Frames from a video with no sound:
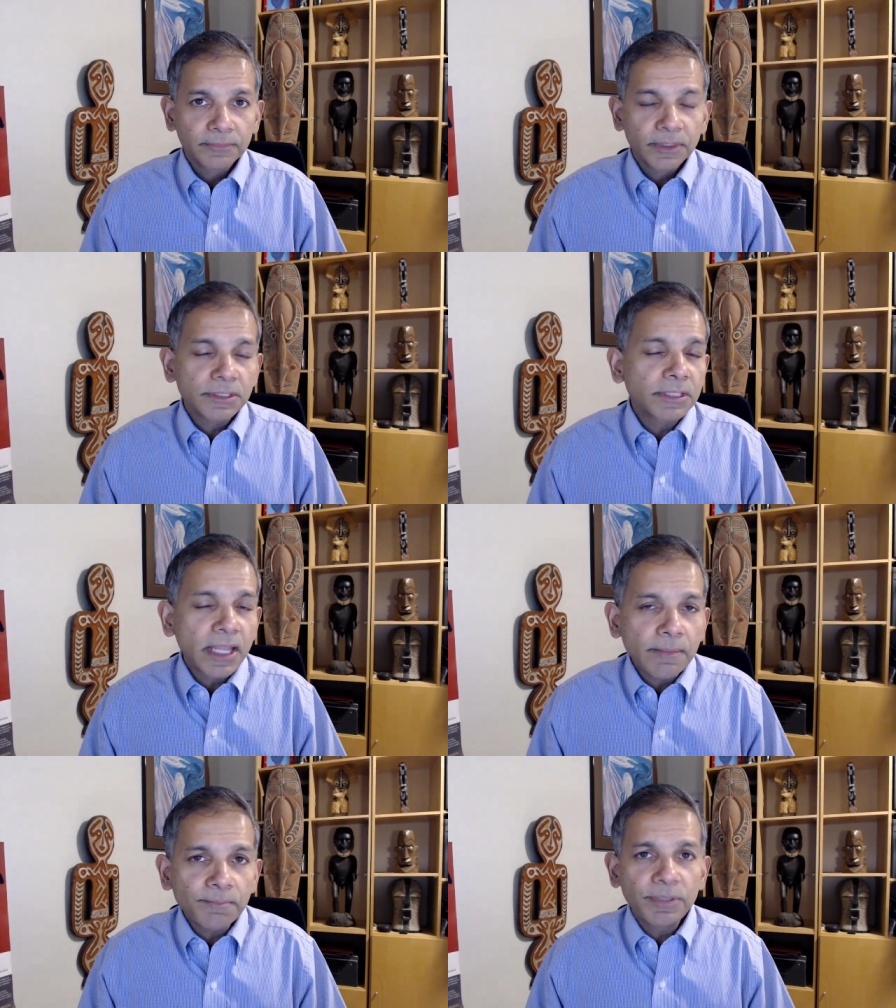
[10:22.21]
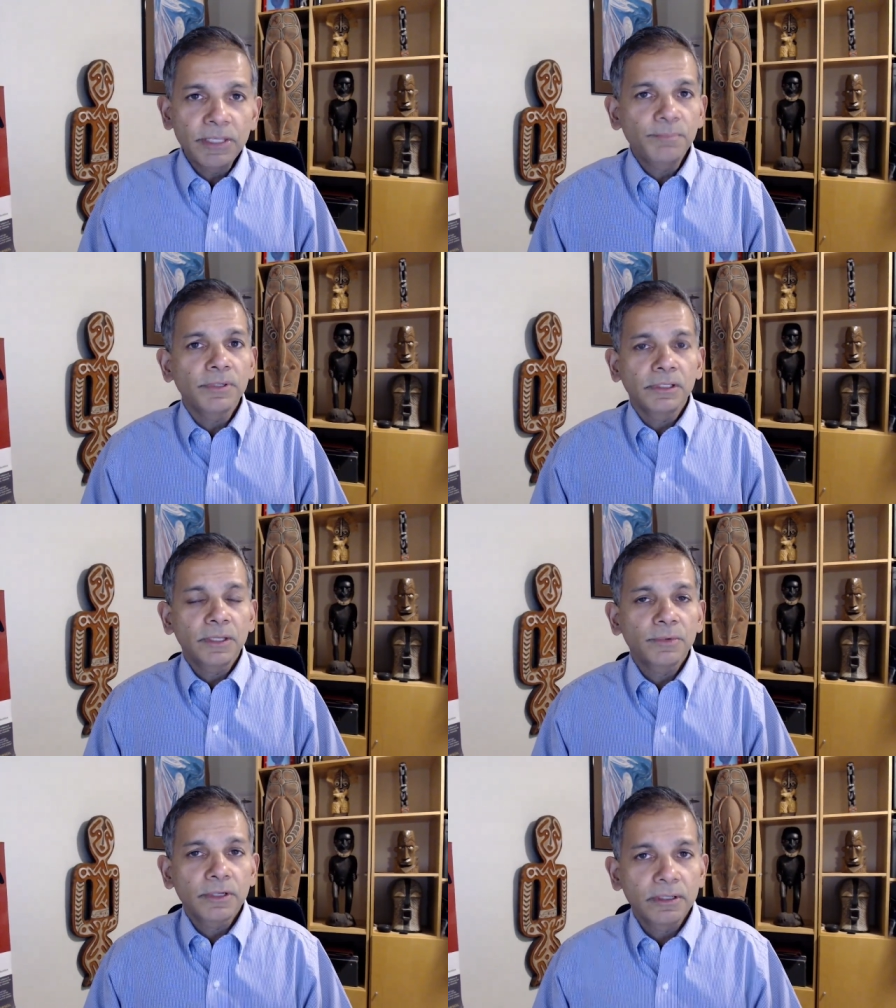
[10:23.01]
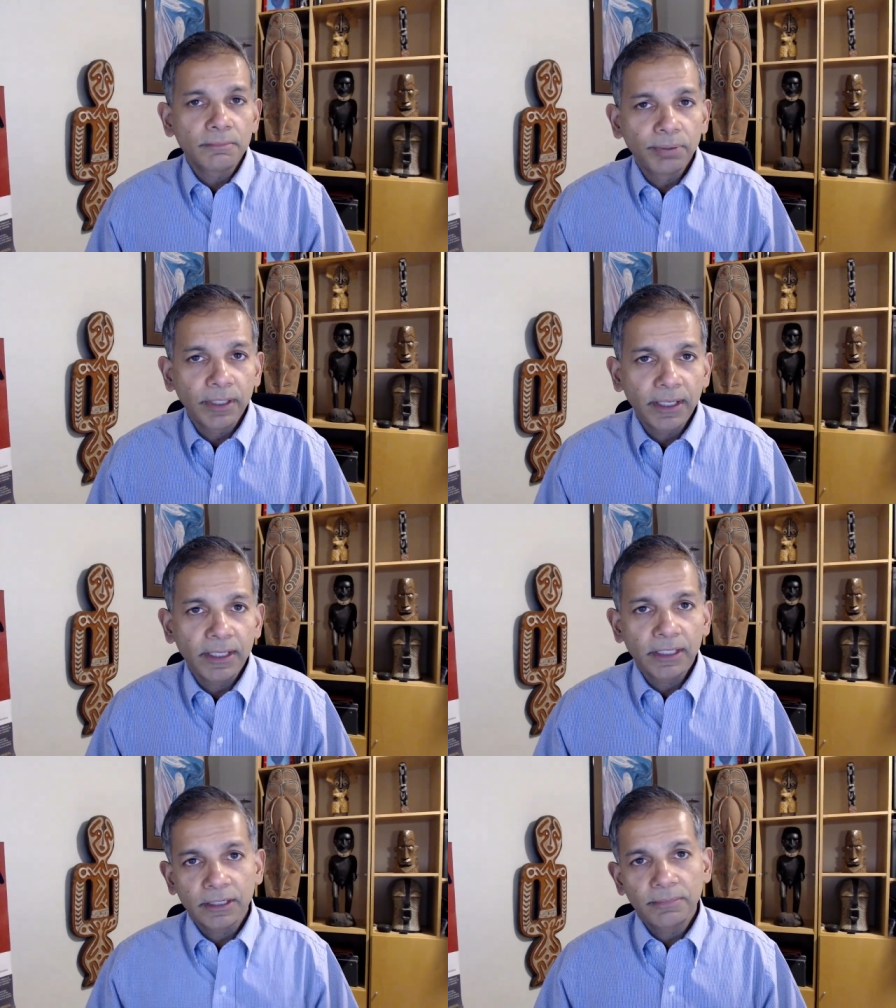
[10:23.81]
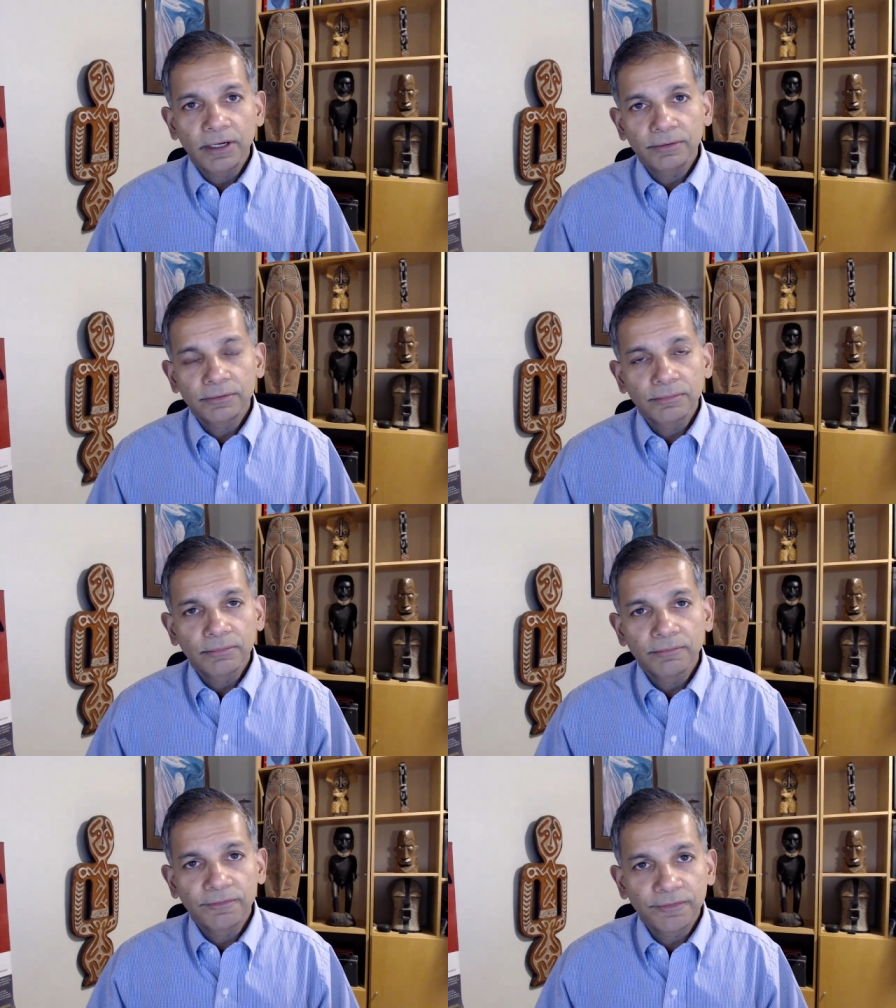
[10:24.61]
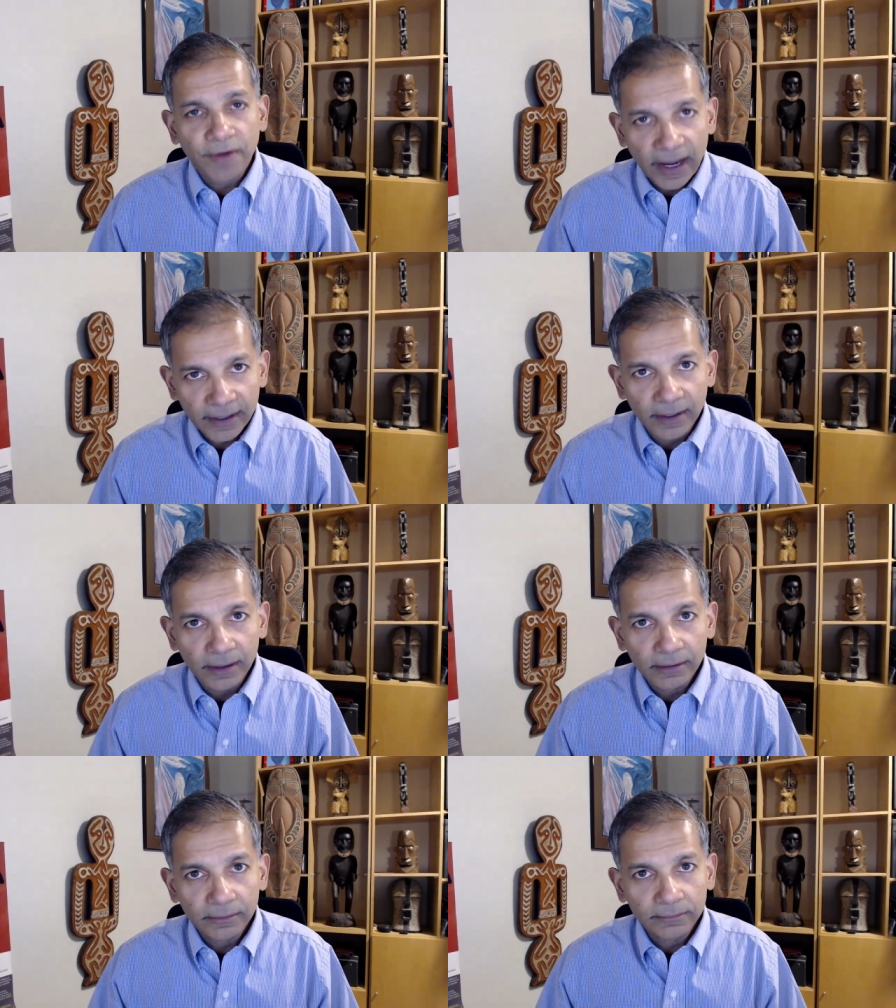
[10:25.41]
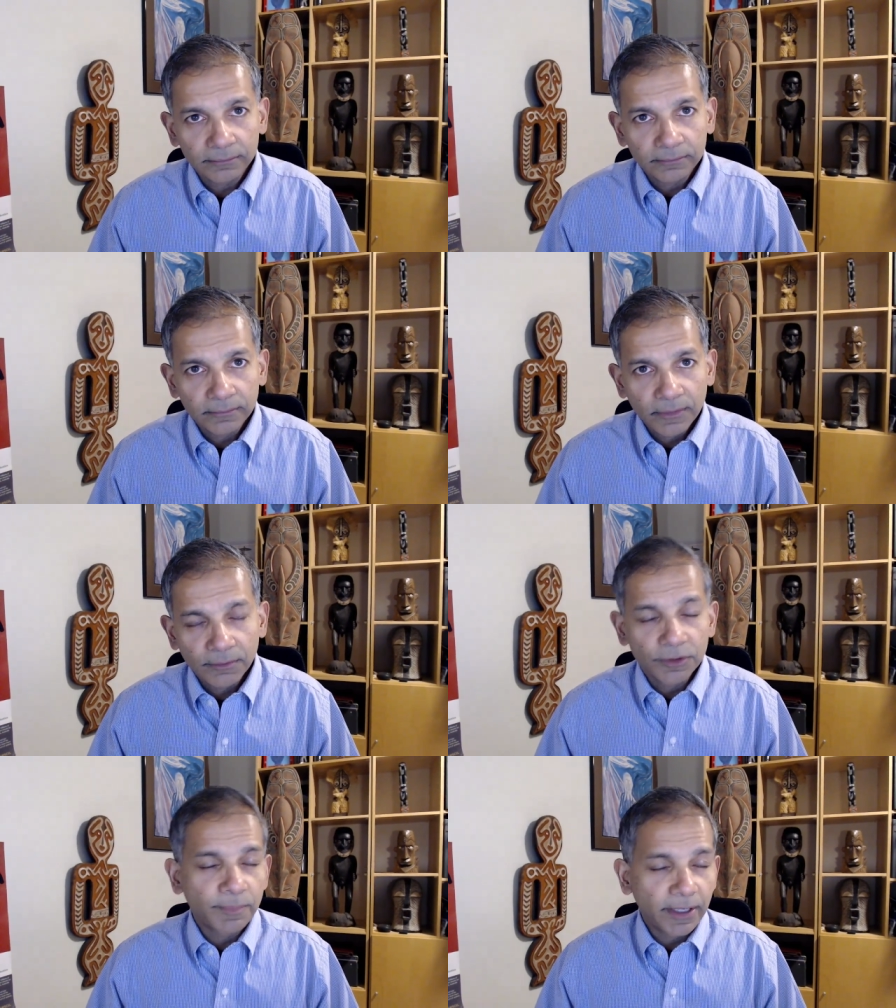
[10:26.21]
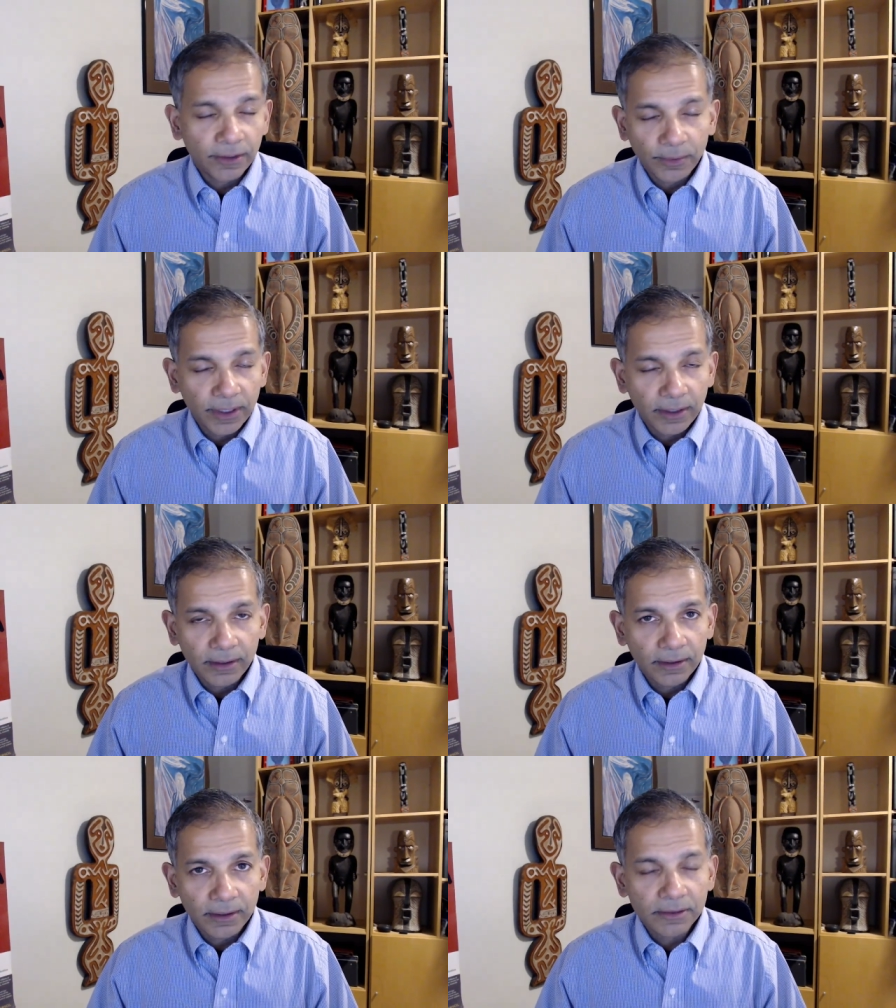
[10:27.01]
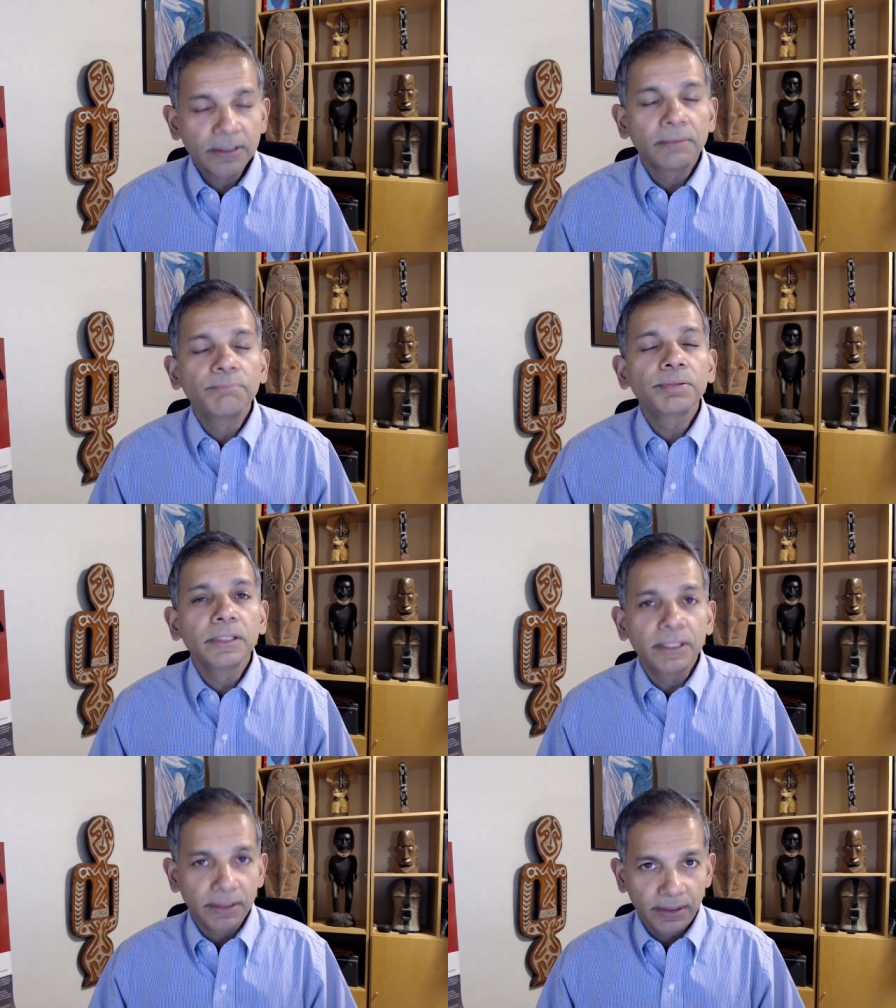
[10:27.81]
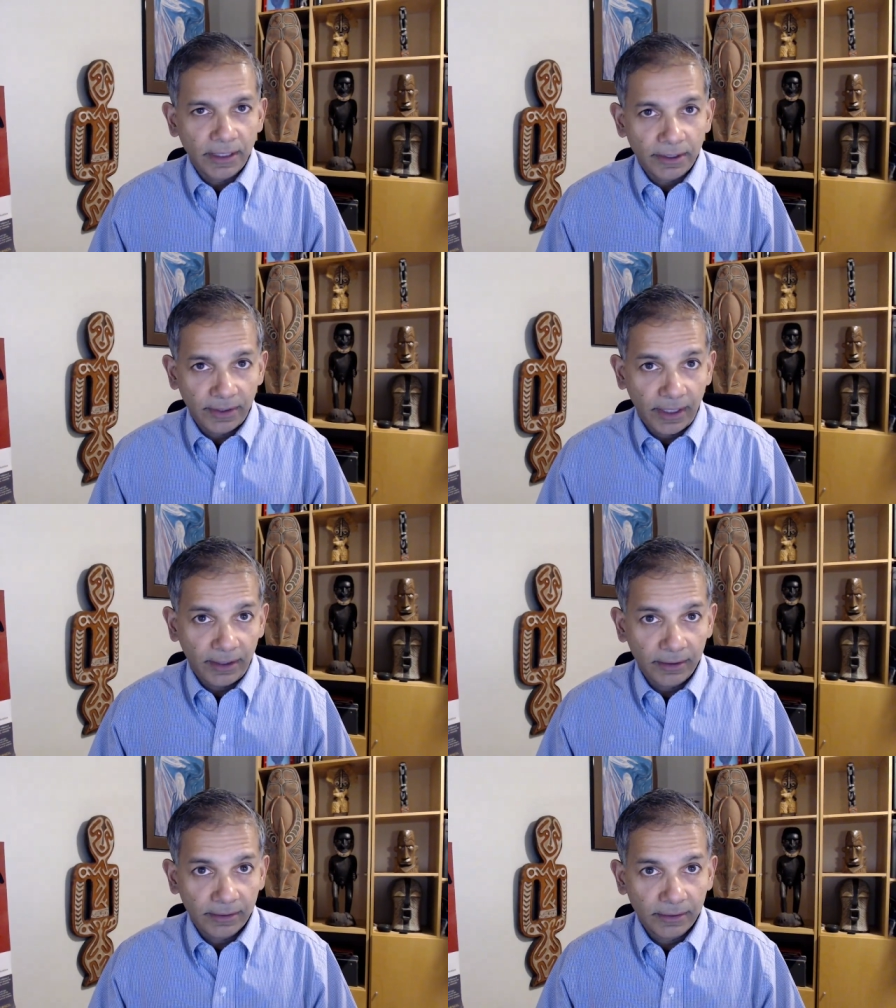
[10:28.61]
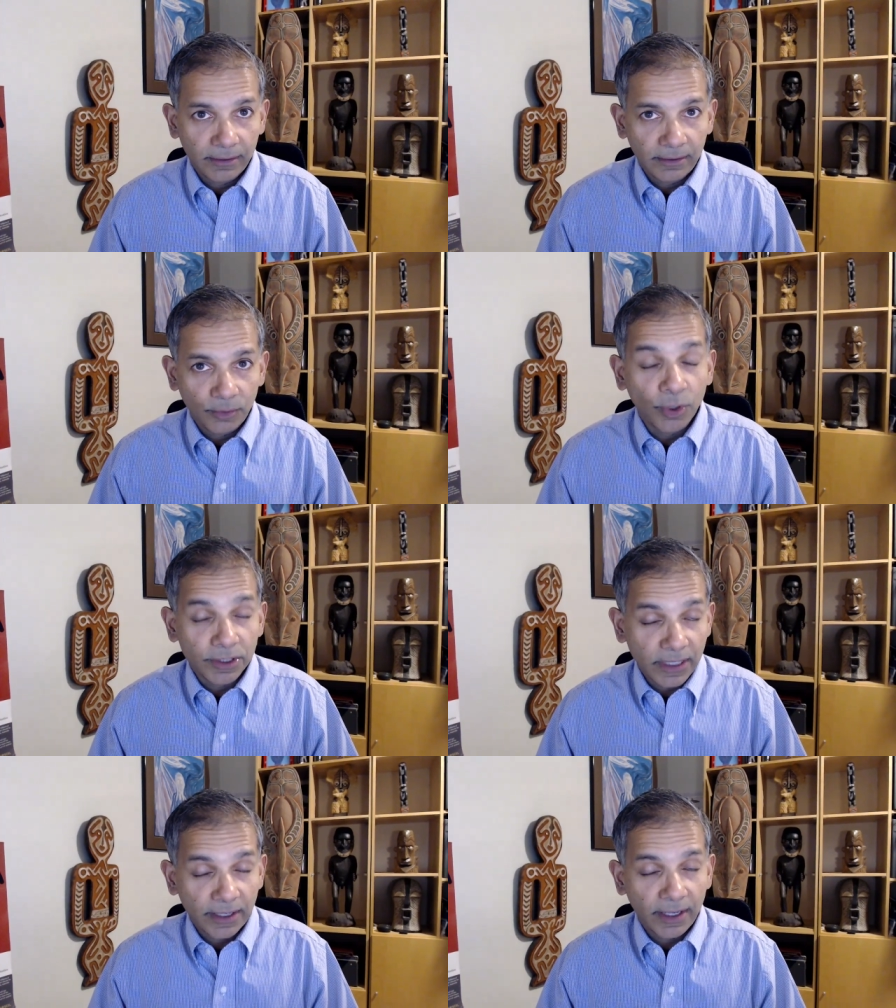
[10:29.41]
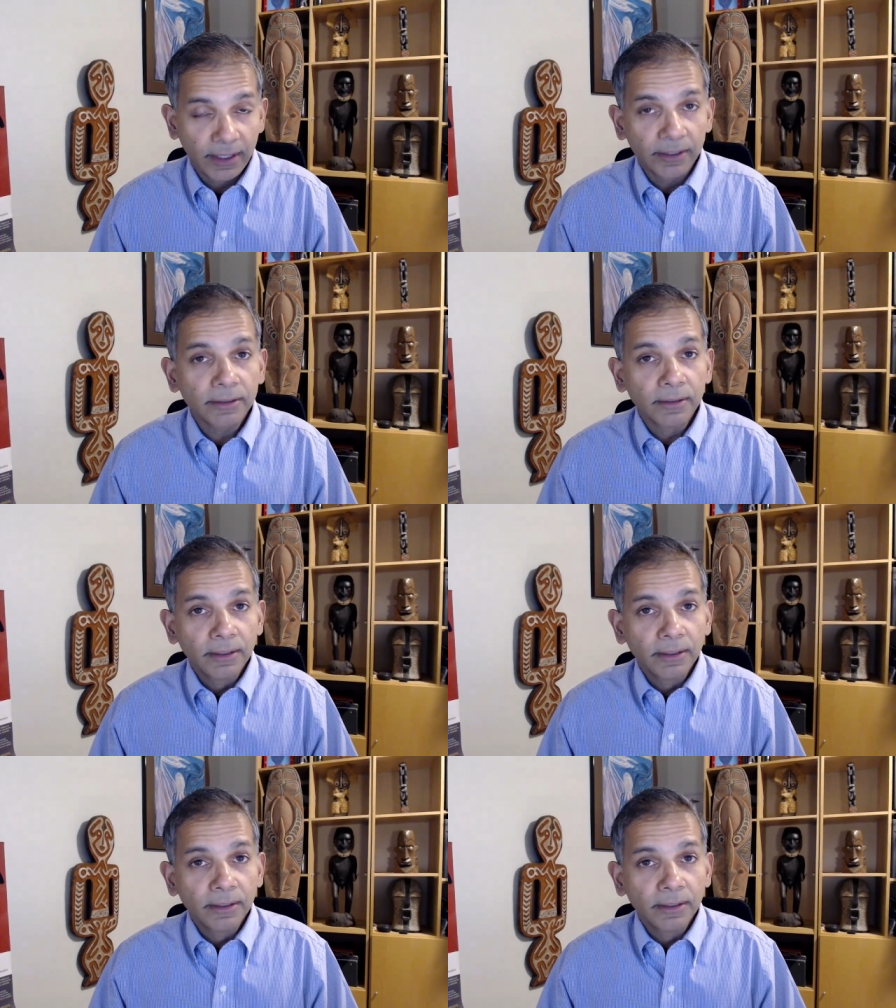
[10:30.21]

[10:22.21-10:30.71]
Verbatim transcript: The same people that were complaining about fracking, which by the way is completely out of hand, was out of hand.